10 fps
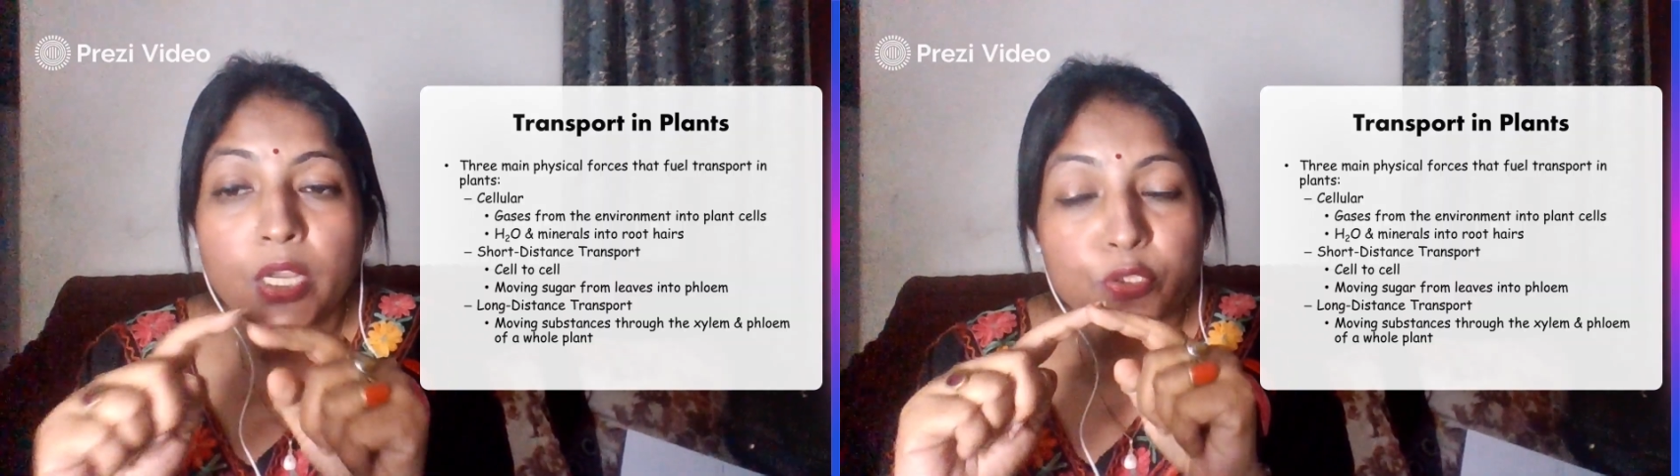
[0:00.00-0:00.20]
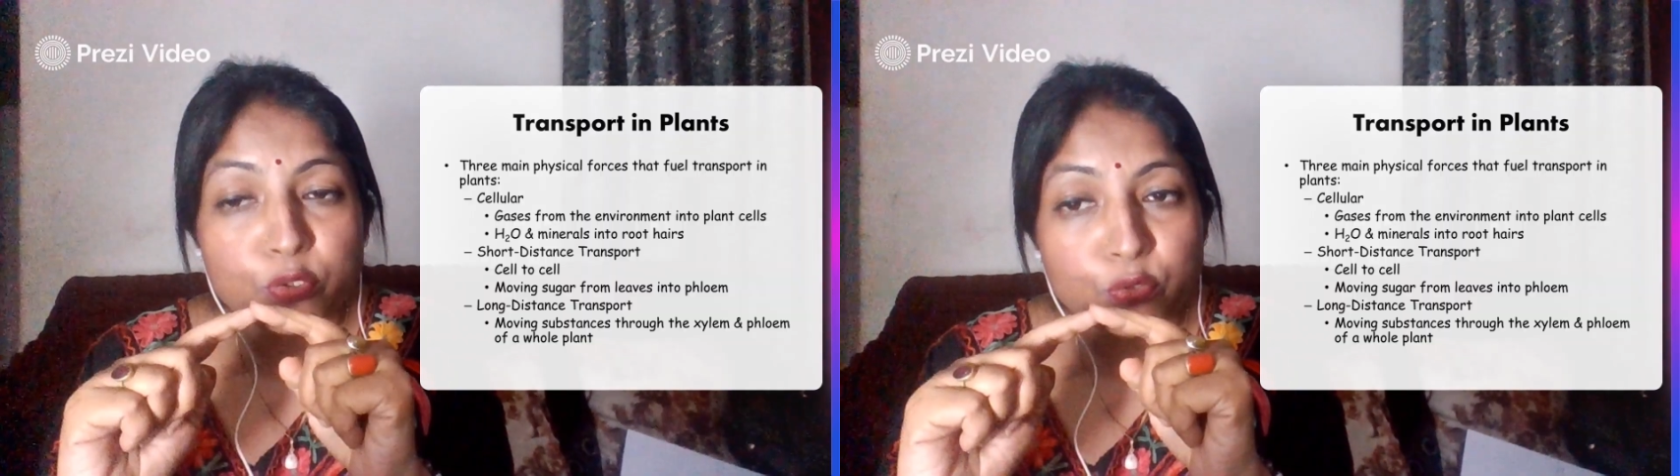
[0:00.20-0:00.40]

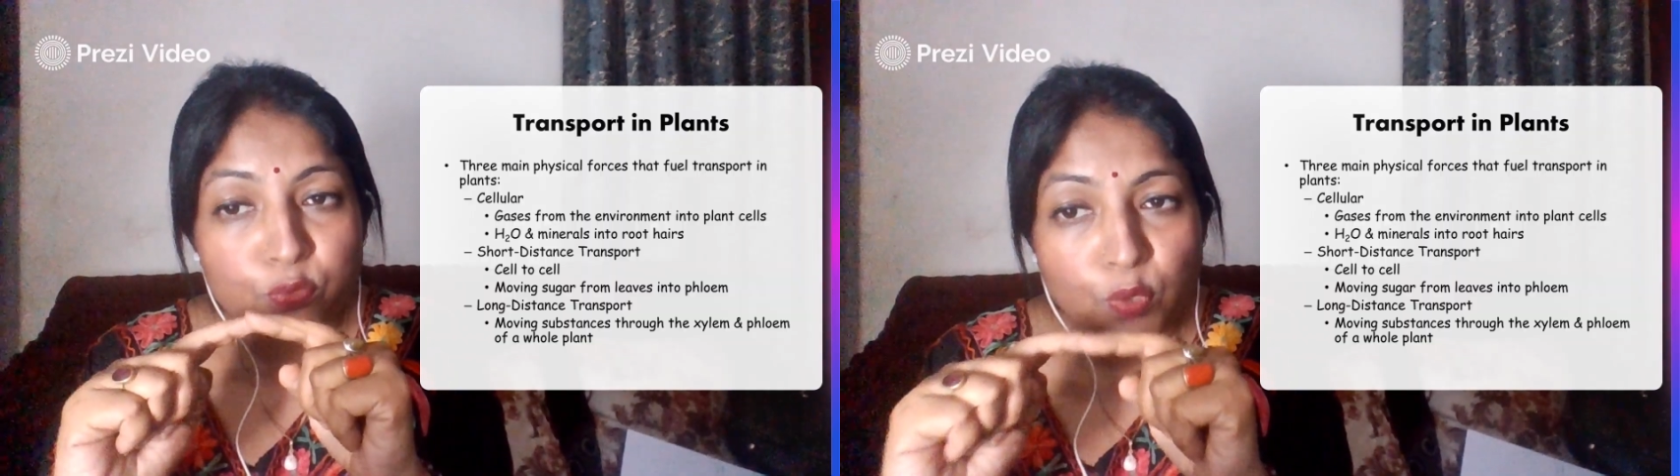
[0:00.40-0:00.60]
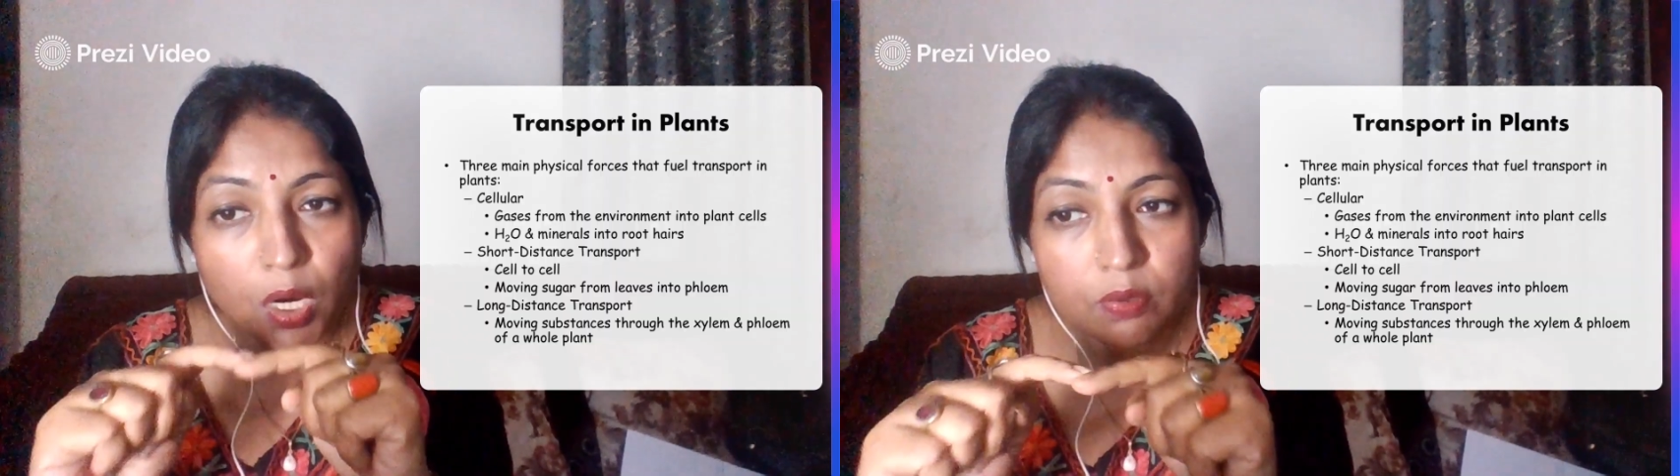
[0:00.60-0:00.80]

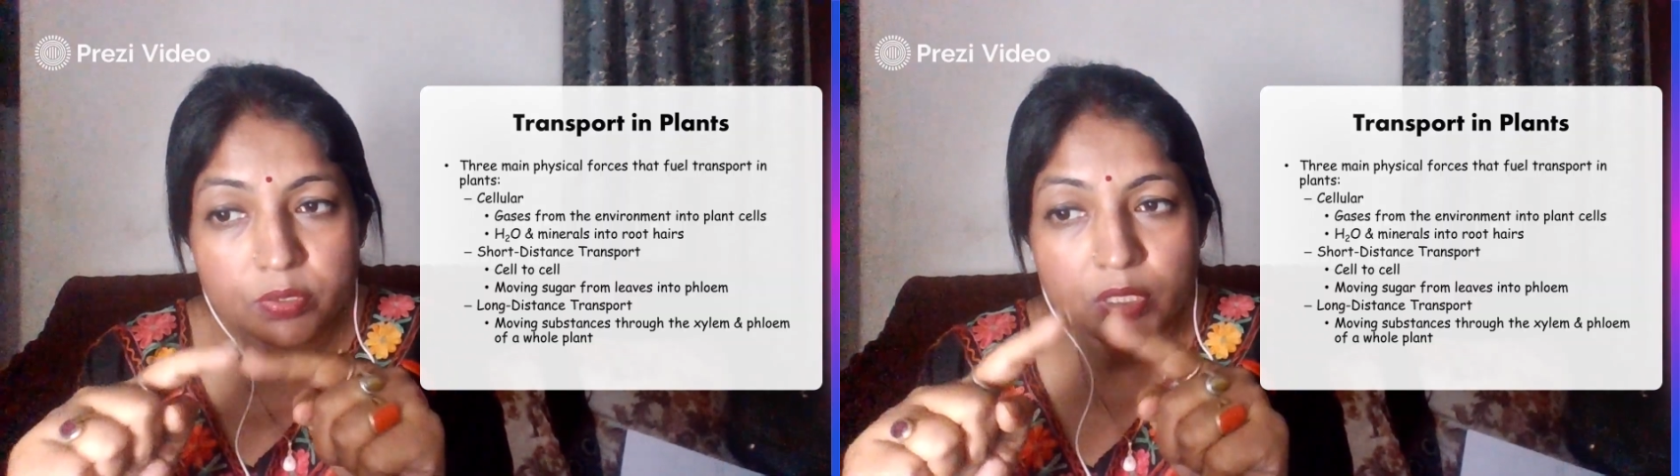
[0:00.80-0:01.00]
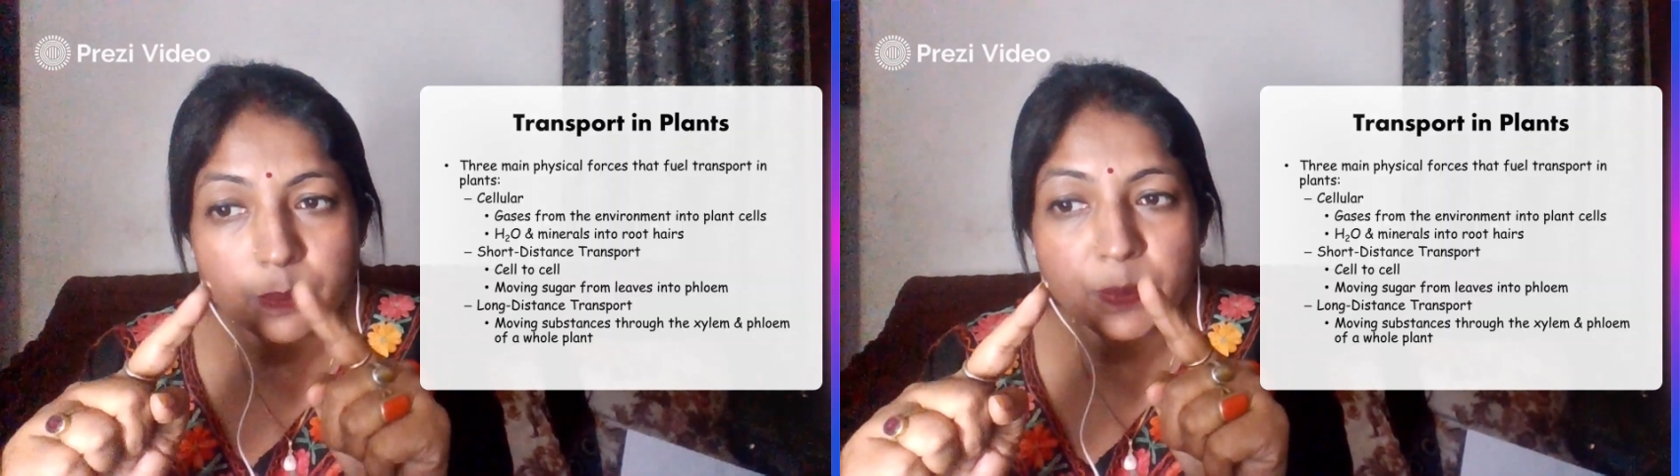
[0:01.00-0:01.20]
throughout
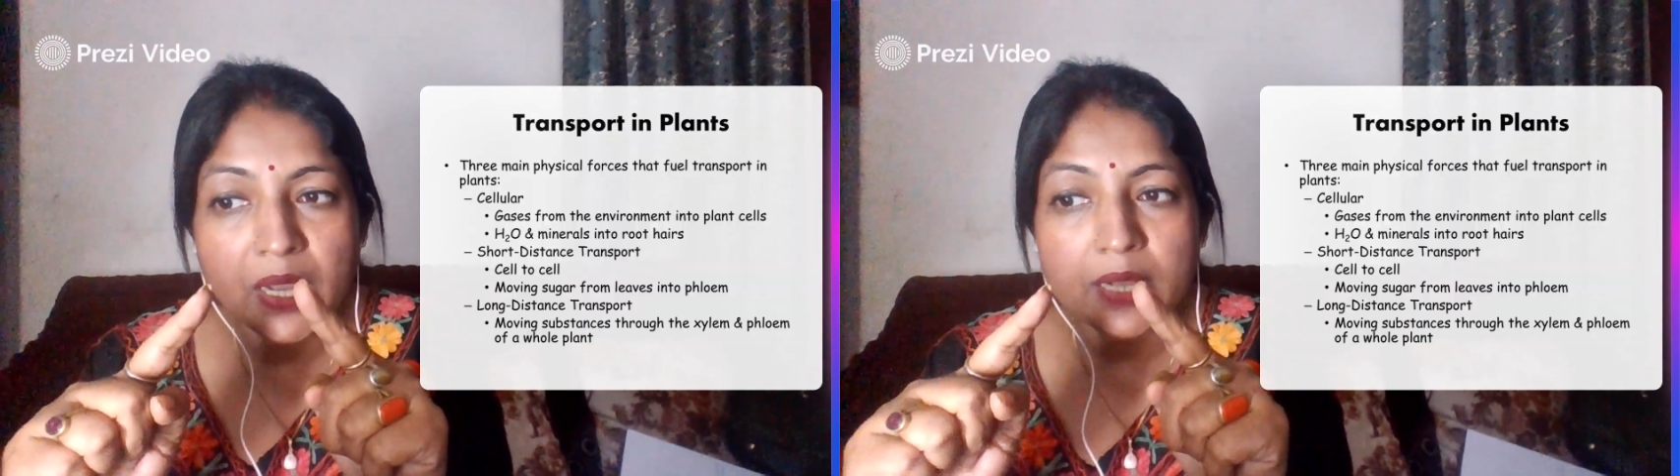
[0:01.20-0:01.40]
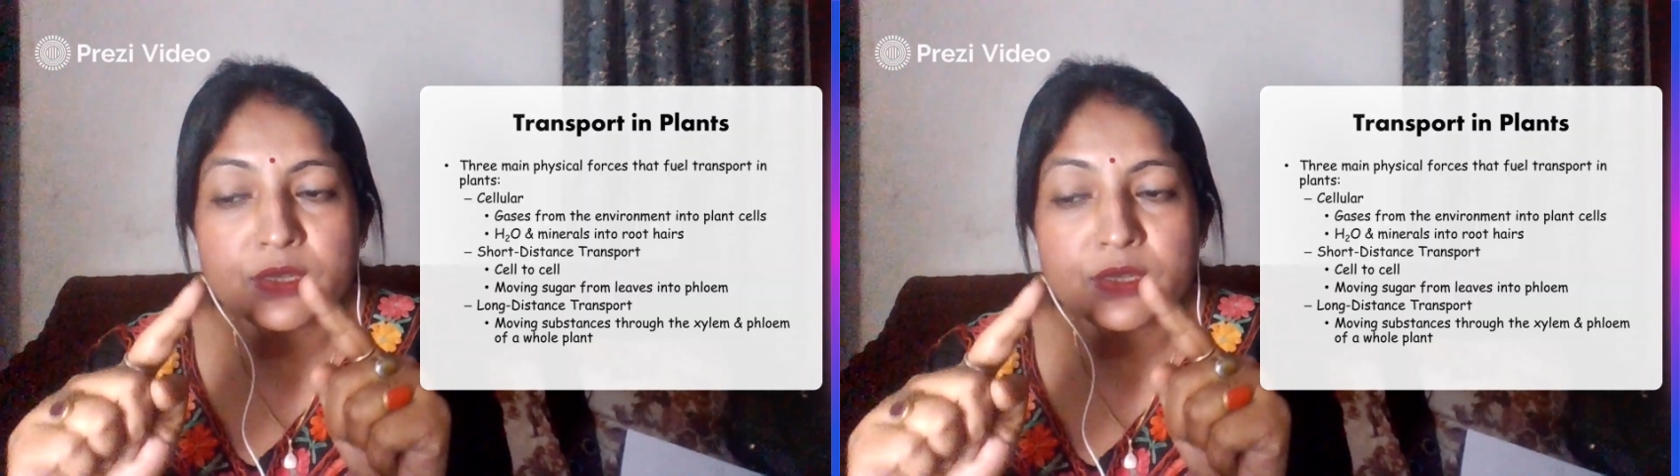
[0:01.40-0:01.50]
the plant